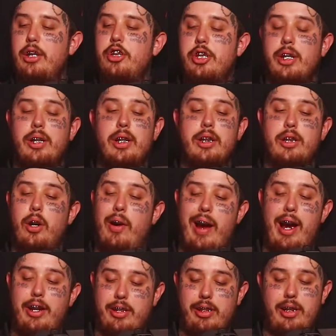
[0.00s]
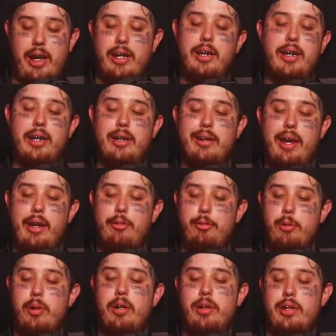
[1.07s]
This shit good though. I actually like it. Like
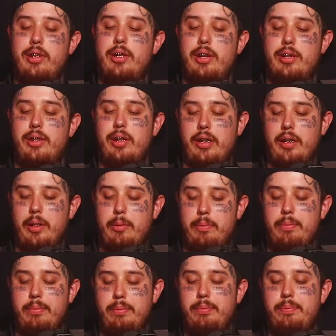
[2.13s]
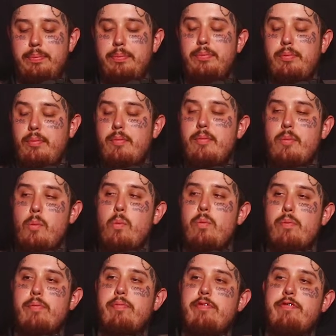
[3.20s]
for real, this shit's good. Hell yeah. What's
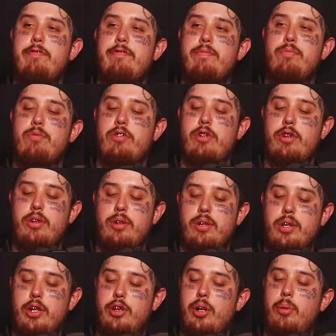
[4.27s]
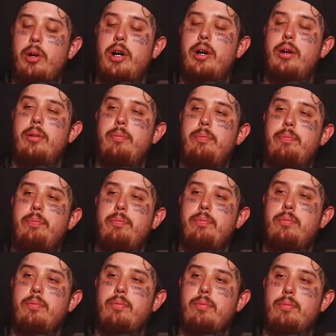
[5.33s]
GTM? You said what?
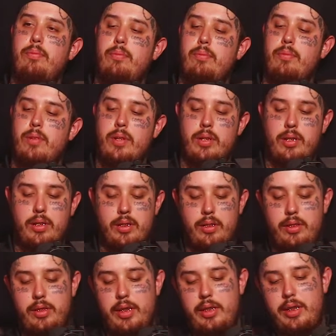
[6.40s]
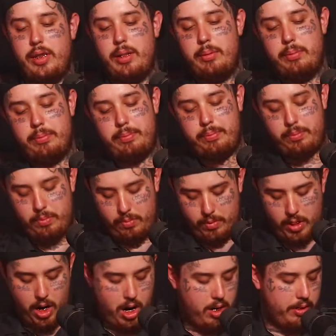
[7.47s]
CTM GTM. CTM? On your shirt.
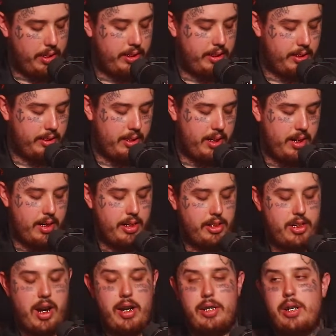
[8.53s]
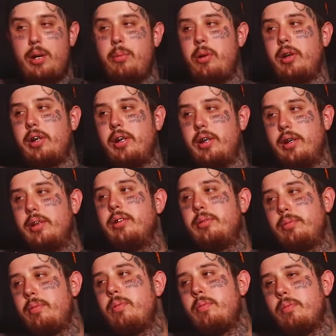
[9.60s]
Oh, this is uh Chinatown Market.
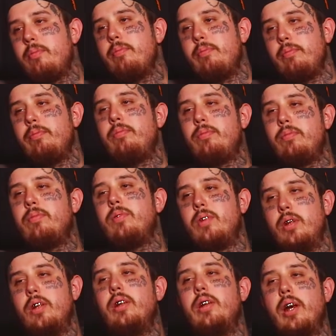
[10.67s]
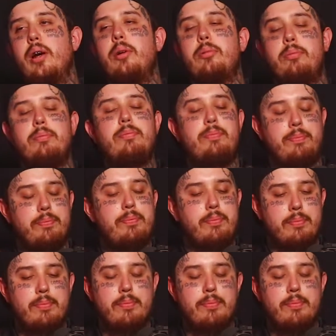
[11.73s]
Oh, okay. Chinatown Market. Say that.